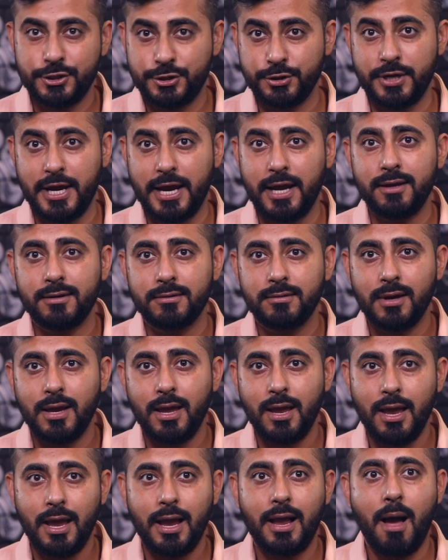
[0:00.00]
Today,
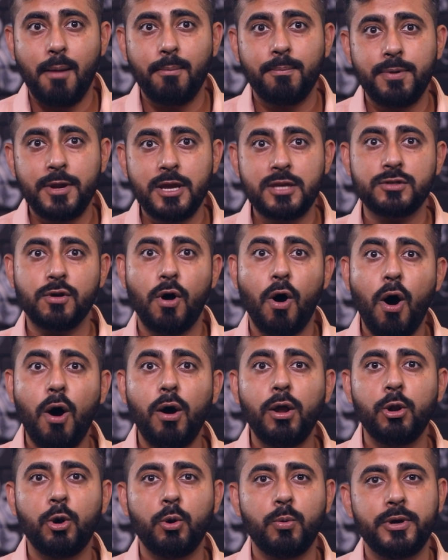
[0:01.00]
companies
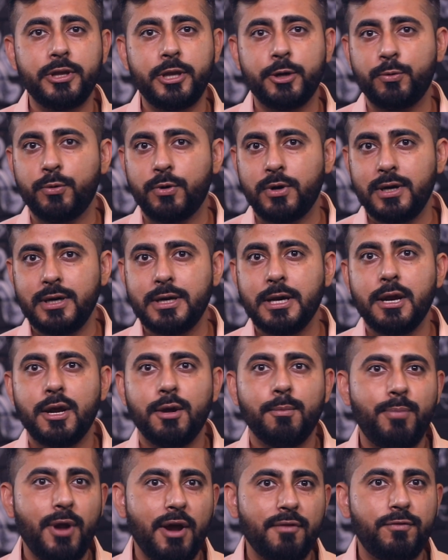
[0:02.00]
all over the world
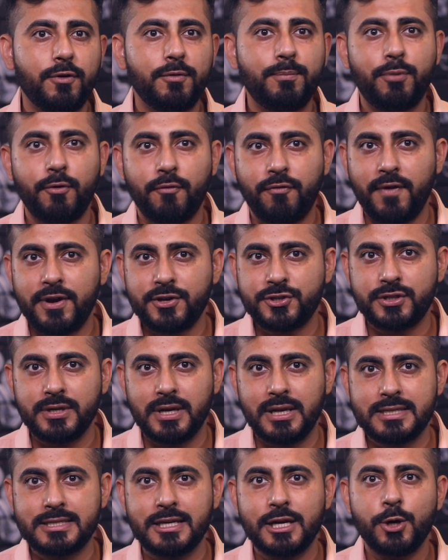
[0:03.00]
prefer
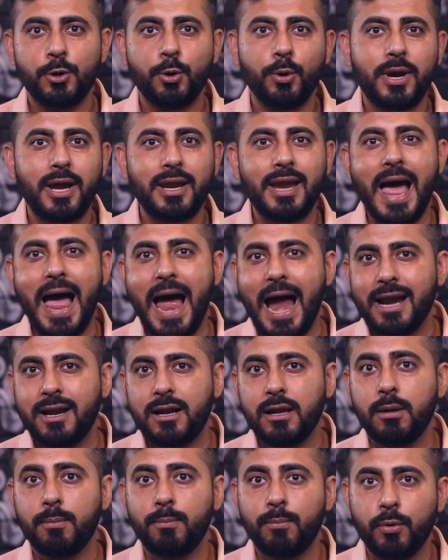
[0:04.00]
professionals who can
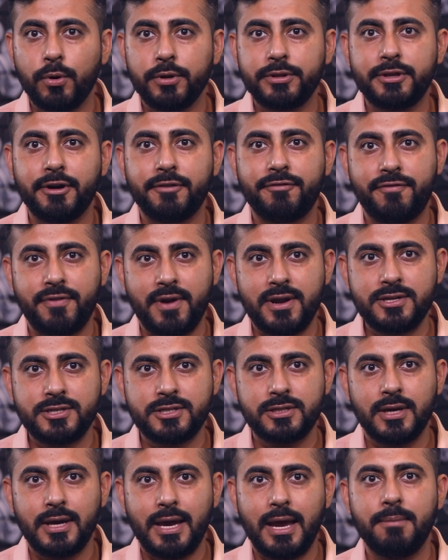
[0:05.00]
handle both the
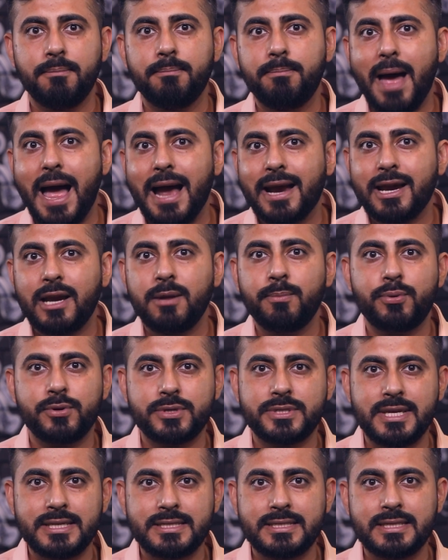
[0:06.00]
front and back-end
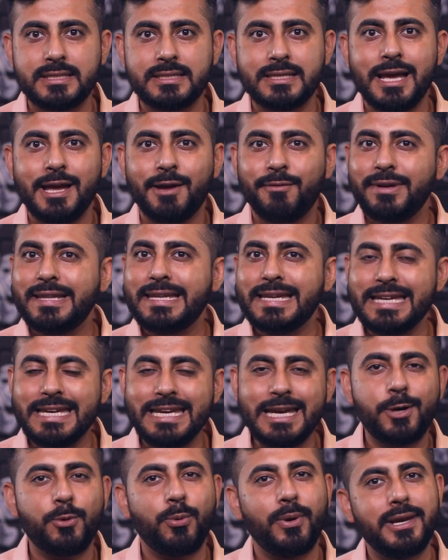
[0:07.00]
processes with
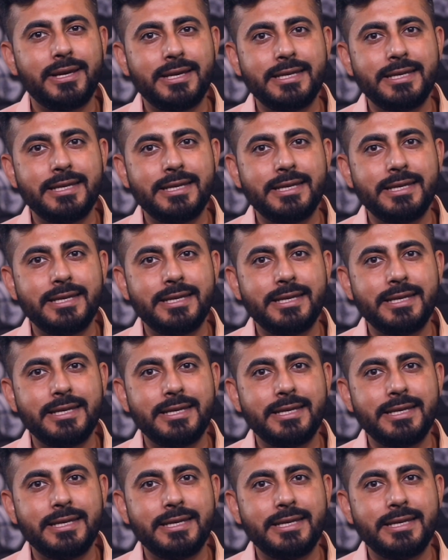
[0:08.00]
equal